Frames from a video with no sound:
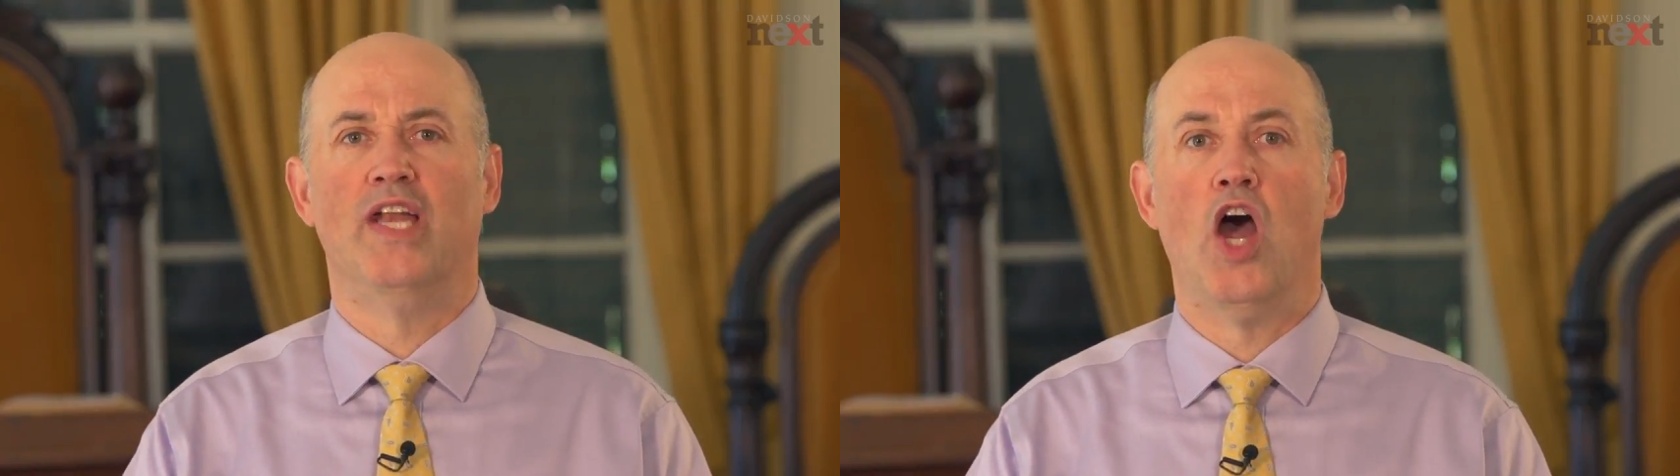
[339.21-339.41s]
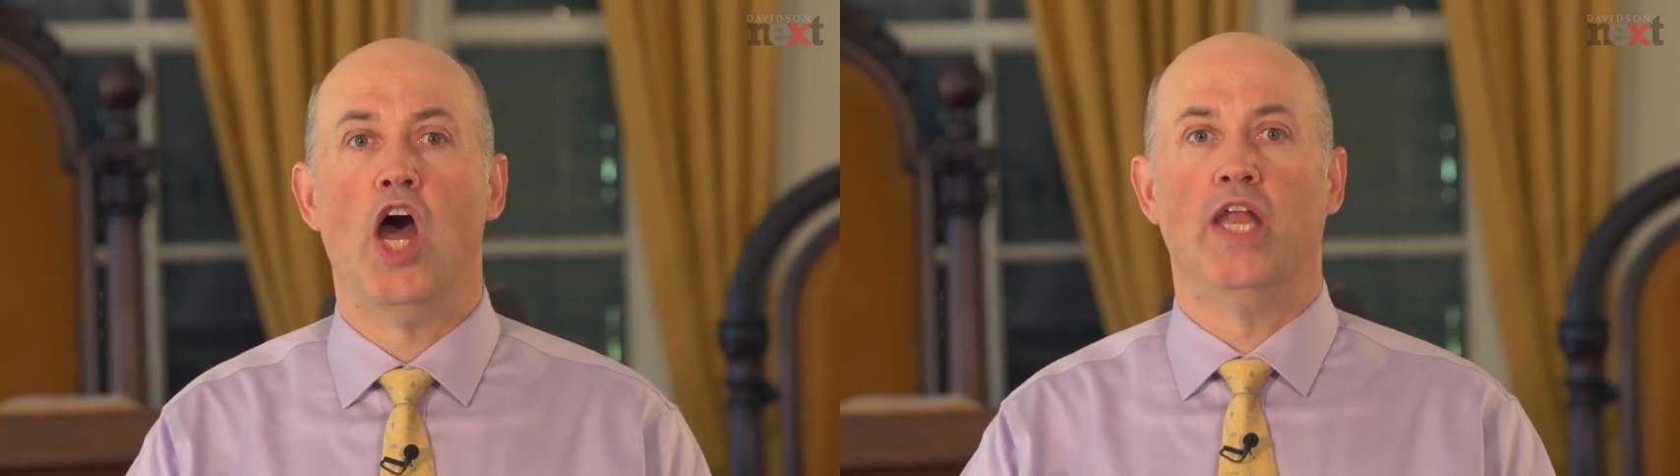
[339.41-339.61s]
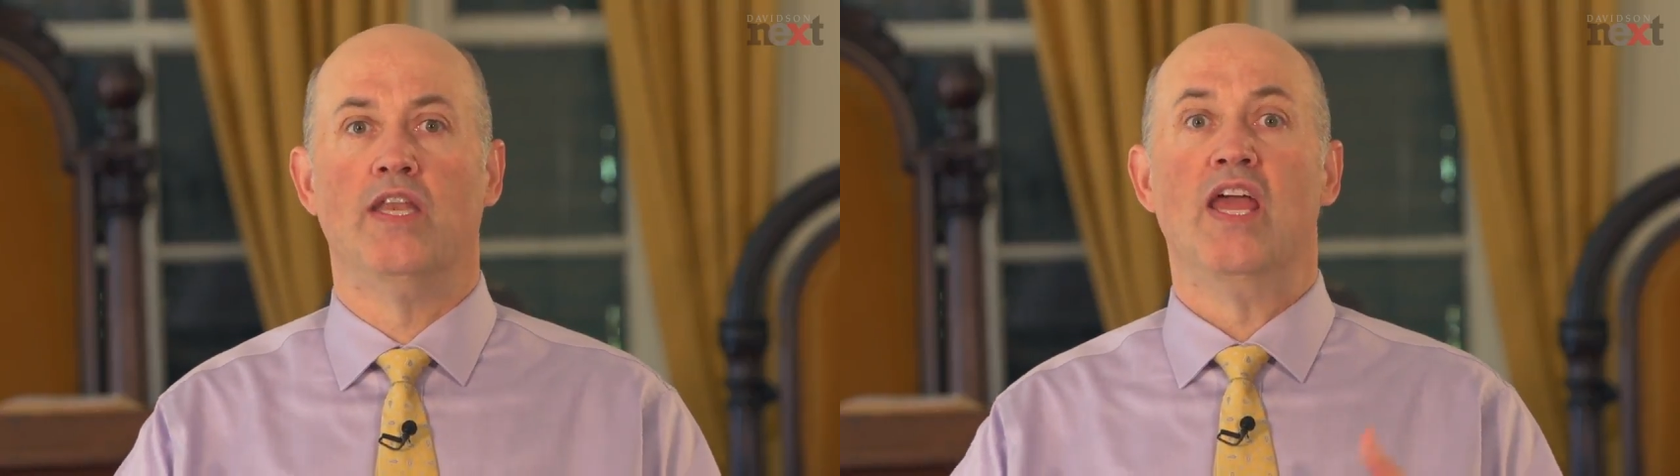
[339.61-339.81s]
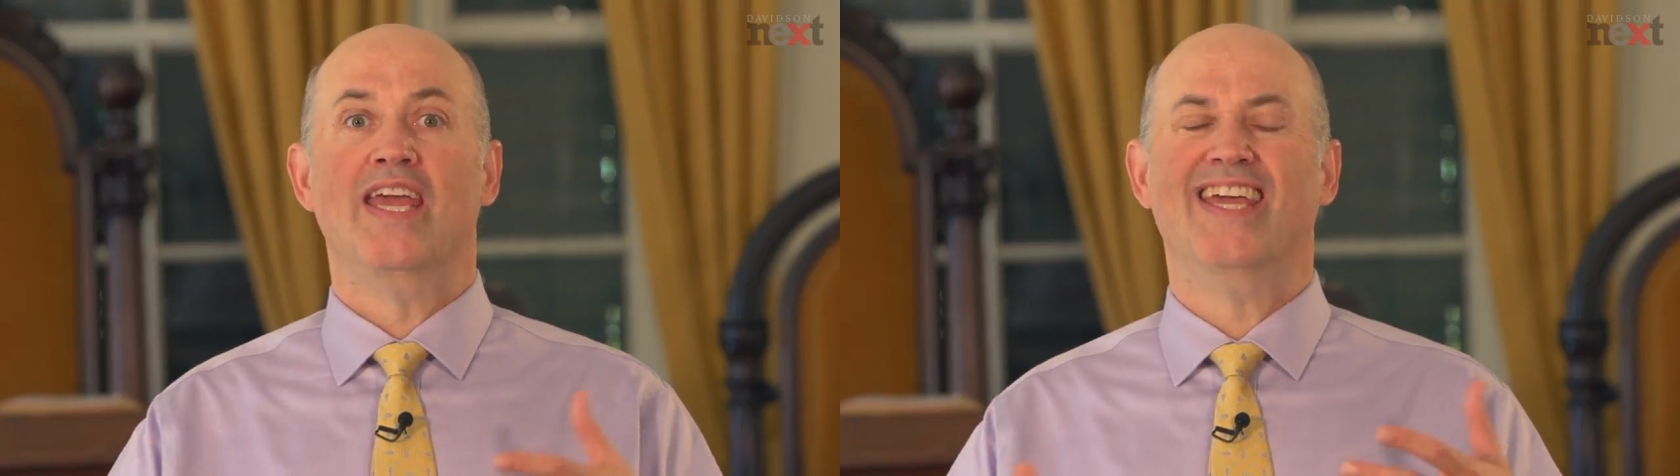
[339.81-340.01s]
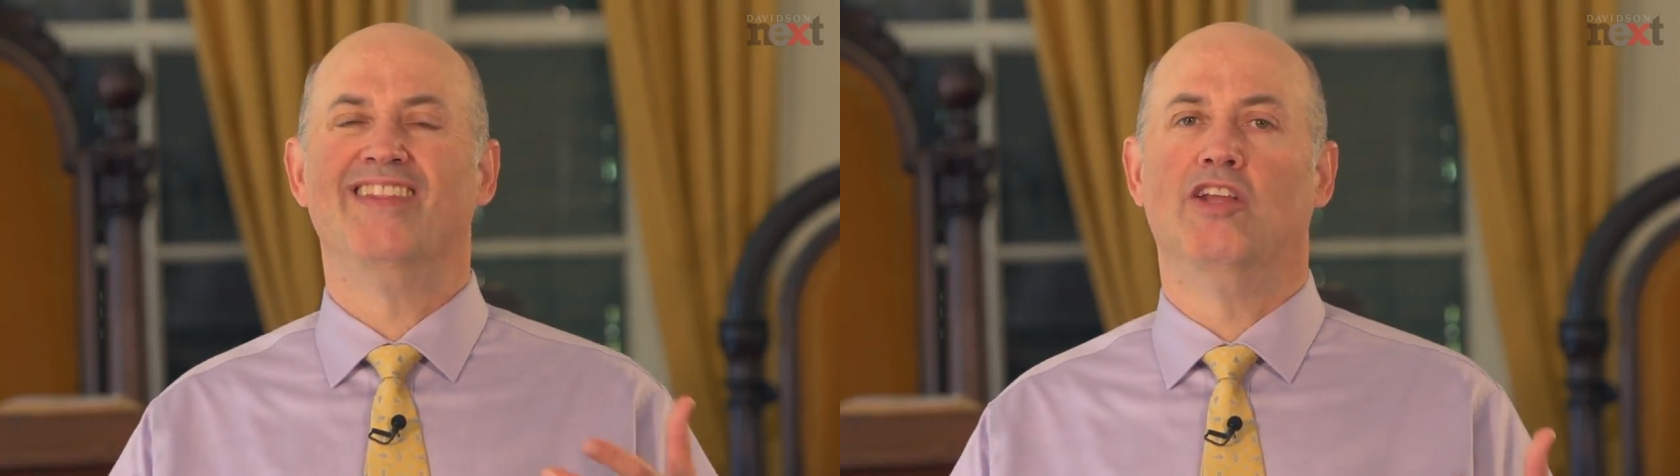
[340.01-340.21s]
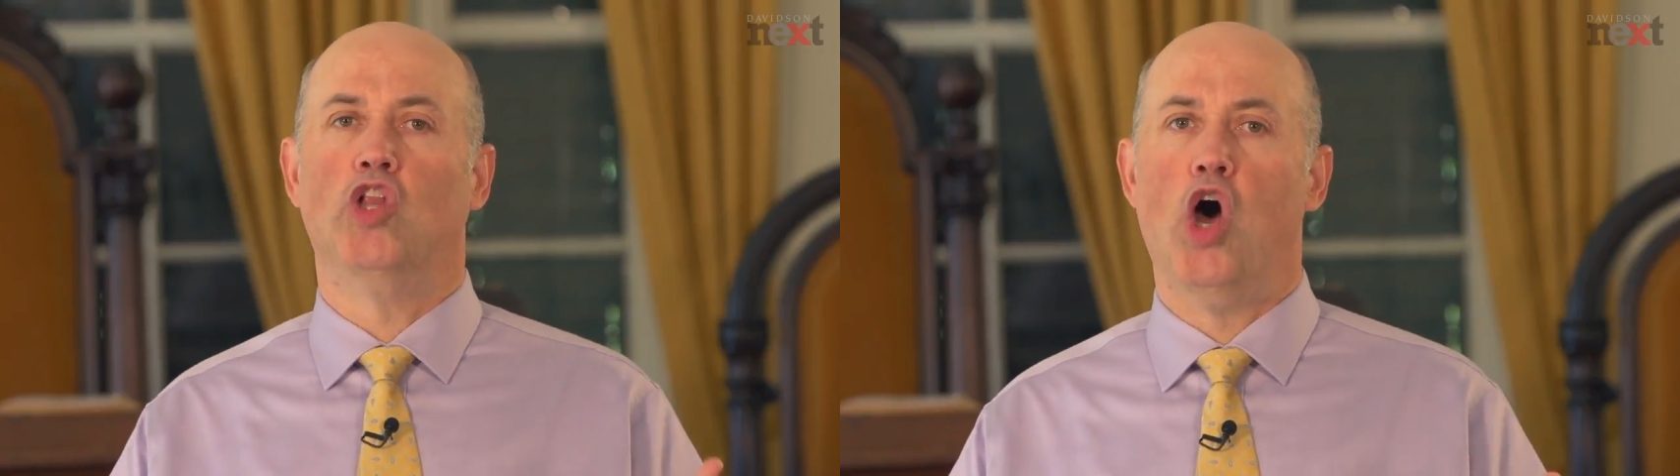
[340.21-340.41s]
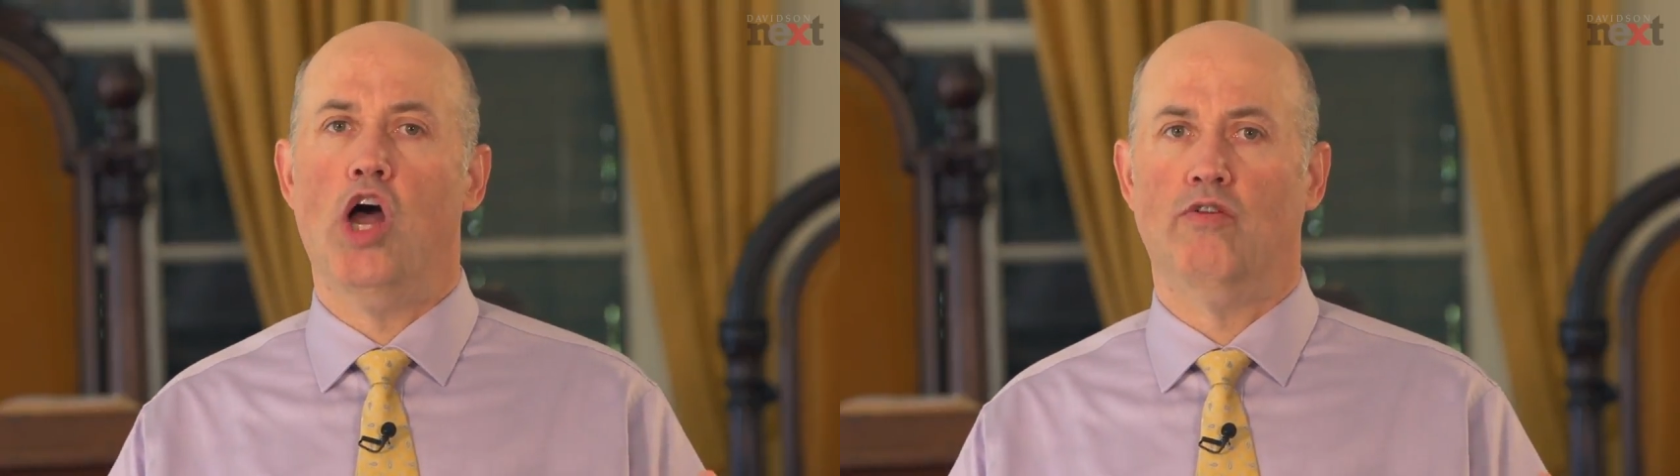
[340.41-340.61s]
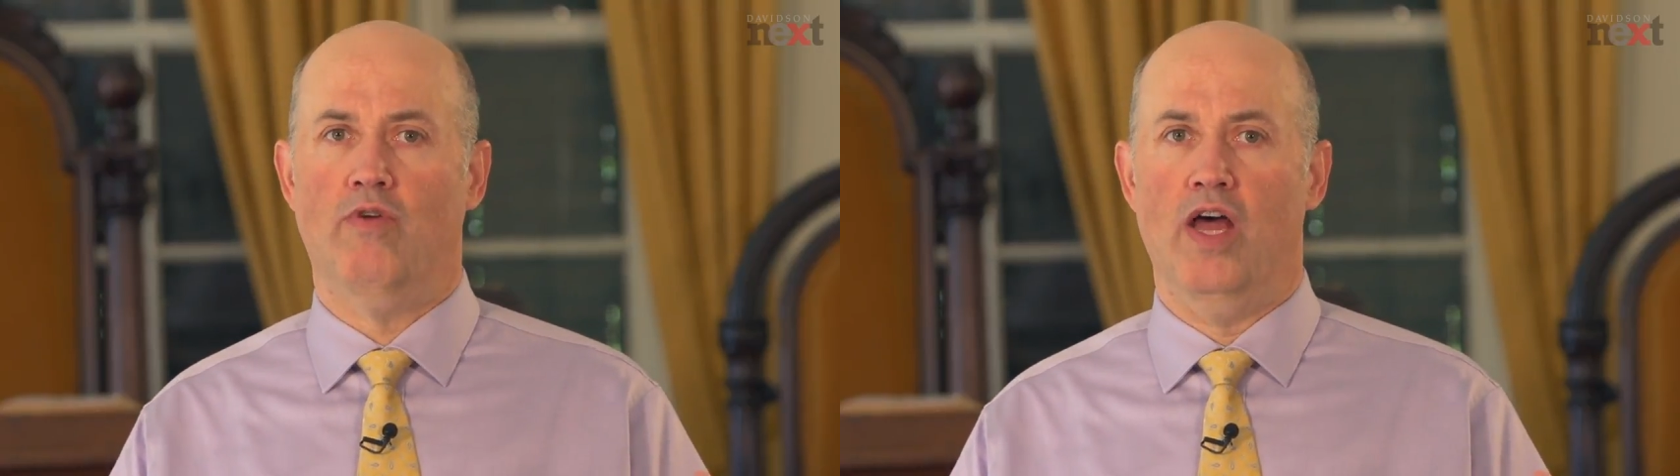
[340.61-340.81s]
on in the
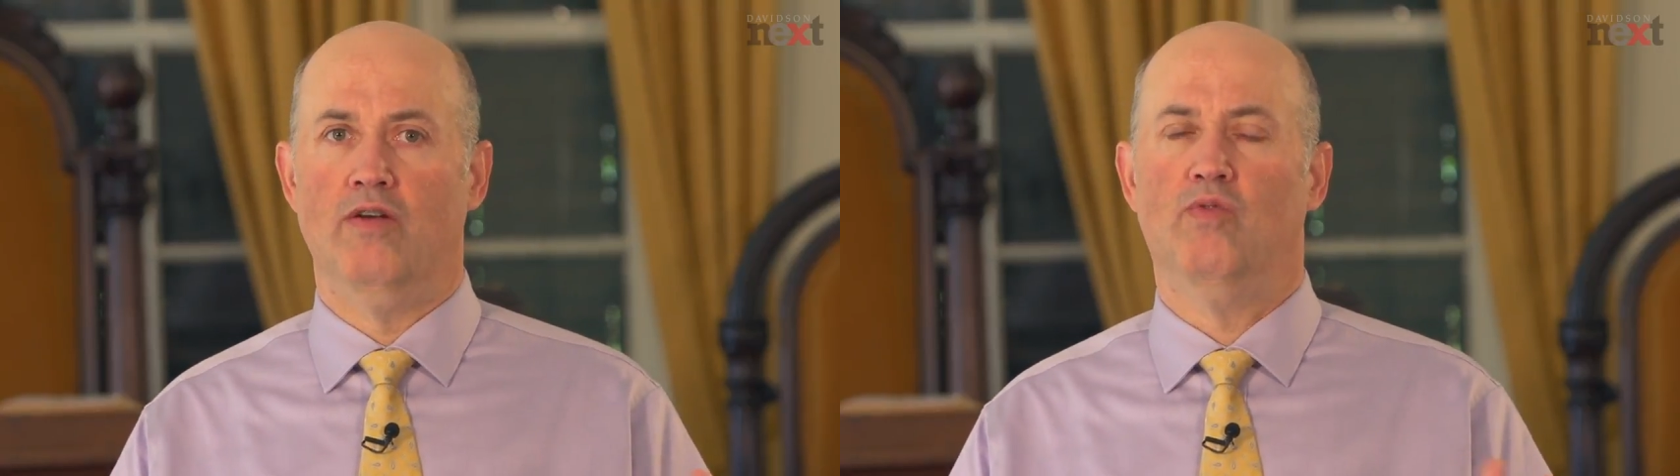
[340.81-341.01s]
long run,